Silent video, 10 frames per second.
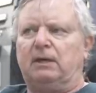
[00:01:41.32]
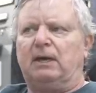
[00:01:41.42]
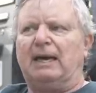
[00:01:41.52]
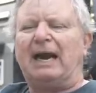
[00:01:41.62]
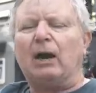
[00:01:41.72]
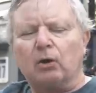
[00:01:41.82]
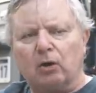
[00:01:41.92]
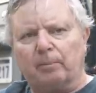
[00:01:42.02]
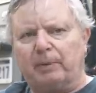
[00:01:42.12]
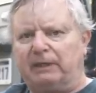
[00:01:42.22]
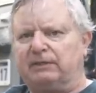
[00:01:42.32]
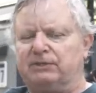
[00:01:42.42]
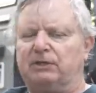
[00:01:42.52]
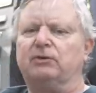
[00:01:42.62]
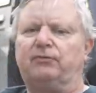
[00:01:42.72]
How compact
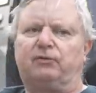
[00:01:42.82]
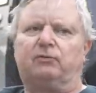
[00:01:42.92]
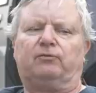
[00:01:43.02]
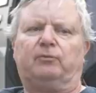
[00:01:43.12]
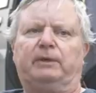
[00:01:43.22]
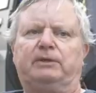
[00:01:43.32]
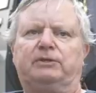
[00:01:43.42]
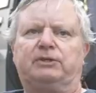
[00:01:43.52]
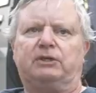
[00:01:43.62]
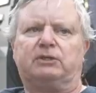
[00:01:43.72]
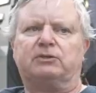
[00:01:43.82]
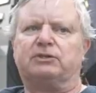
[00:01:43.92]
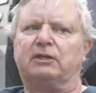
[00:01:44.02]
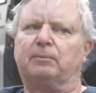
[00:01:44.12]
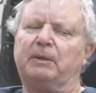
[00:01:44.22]
is so difficult for me to judge,
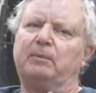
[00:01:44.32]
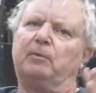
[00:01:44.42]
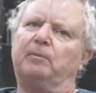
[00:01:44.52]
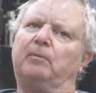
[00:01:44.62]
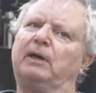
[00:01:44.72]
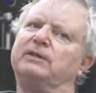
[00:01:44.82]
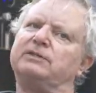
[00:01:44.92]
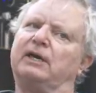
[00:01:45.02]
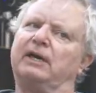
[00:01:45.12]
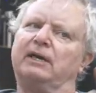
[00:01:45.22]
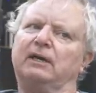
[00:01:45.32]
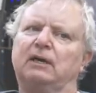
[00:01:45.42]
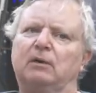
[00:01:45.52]
because other people might say,